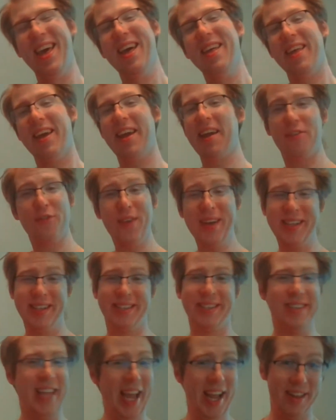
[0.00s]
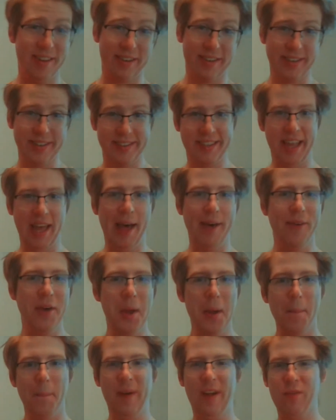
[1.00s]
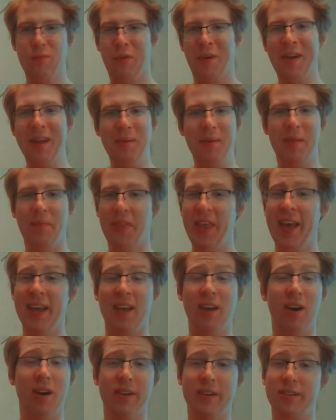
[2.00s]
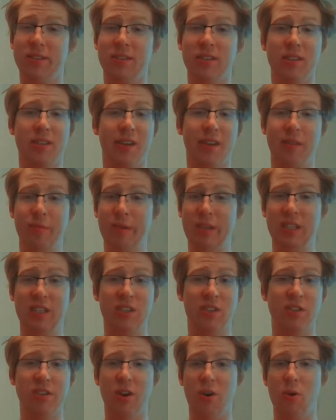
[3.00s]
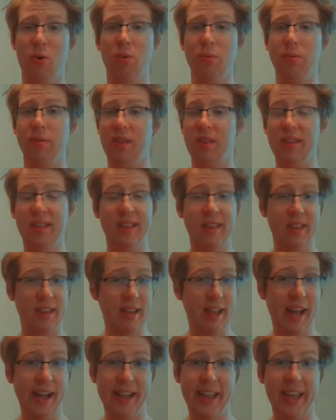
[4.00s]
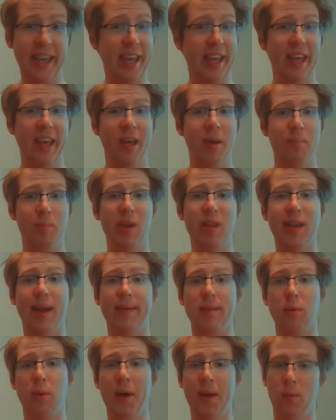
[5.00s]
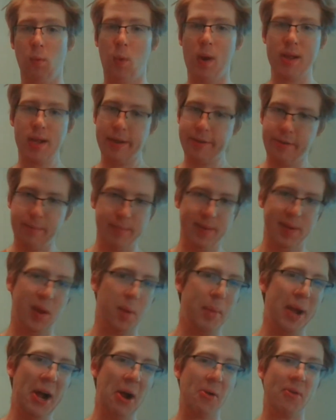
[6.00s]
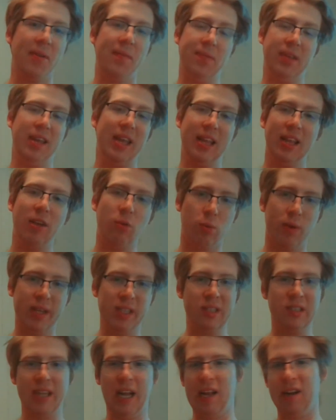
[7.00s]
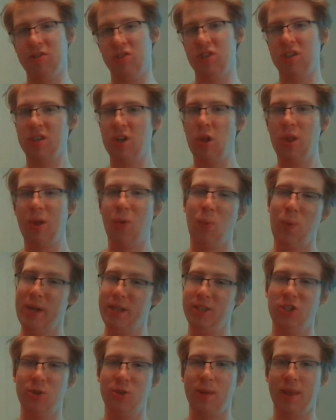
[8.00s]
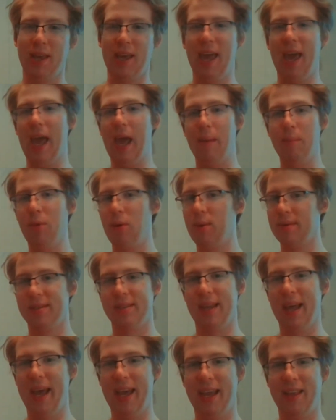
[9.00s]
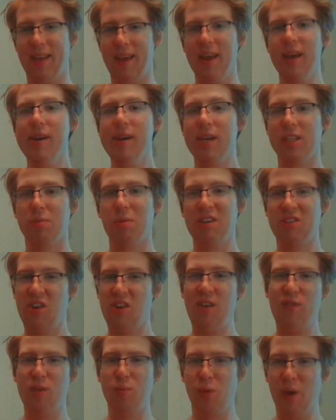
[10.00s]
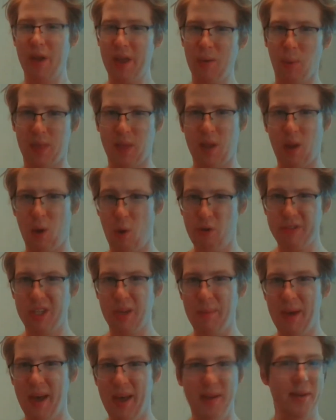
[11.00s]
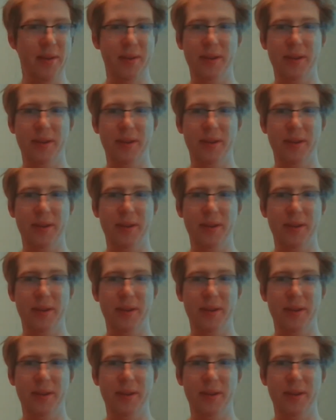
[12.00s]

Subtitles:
Like, it's fun in standard and stuff, but in premium, that card is just gonna be so nutty. Being able to put 100 million power on any race standard is just gonna win you the game, most likely. Especially if you play it with an Ultima.